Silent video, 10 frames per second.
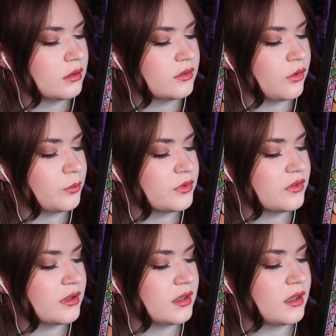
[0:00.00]
It's
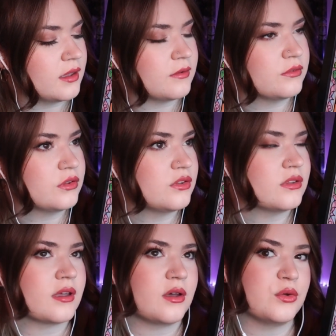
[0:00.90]
almost like if
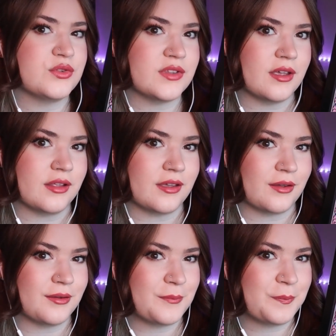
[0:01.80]
stucco
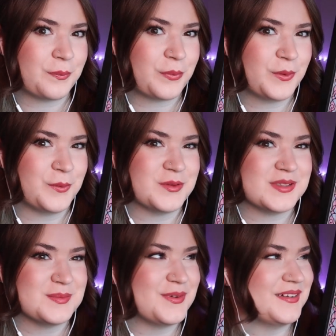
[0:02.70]
ceiling
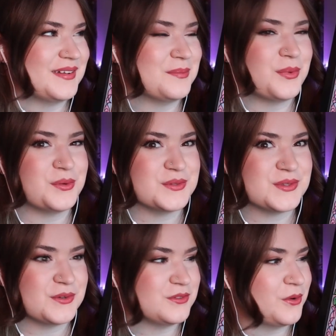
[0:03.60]
was put in
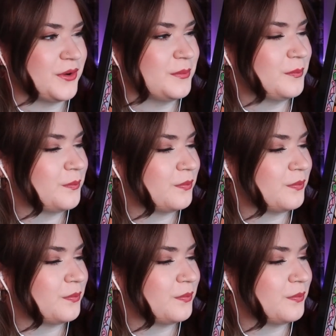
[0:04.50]
poster form.